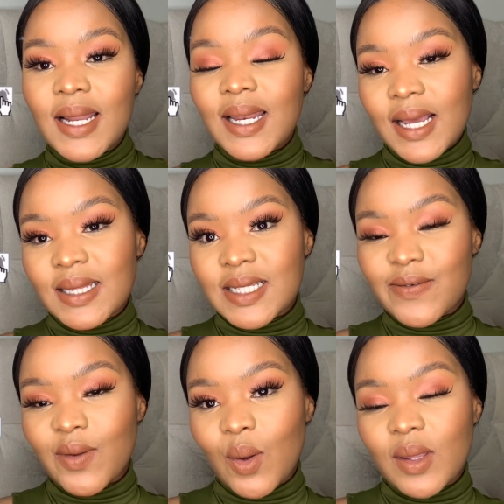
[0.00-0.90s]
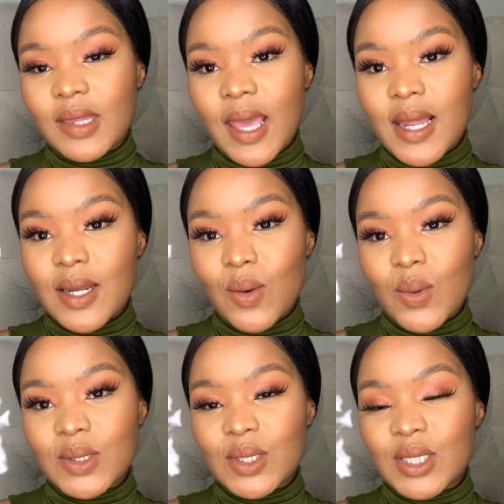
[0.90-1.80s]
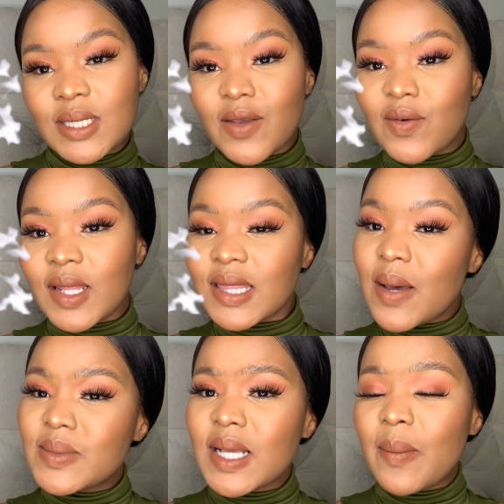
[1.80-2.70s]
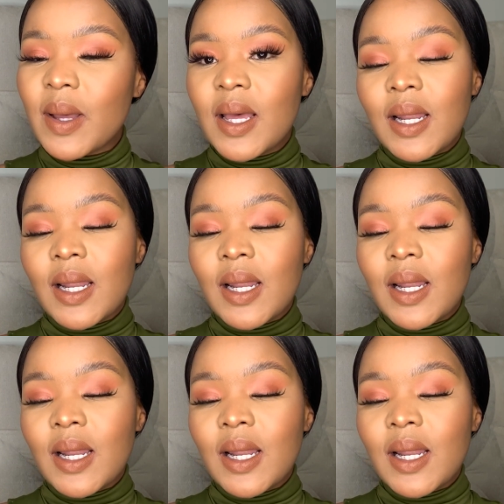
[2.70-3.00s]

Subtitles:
like this video at the end, and also just give it a thumbs up.